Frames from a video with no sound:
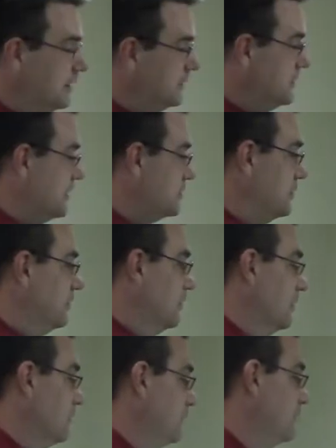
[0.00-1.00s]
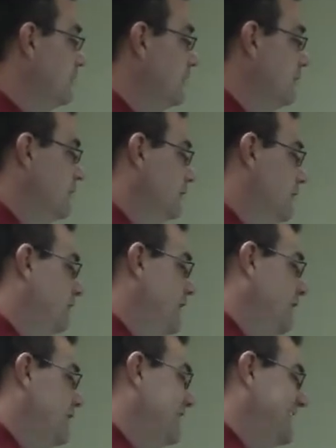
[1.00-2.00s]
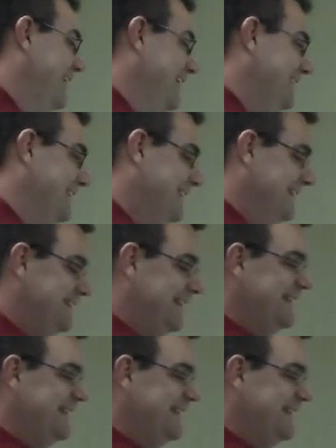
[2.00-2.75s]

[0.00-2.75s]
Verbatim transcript: Tischendorf, the very night that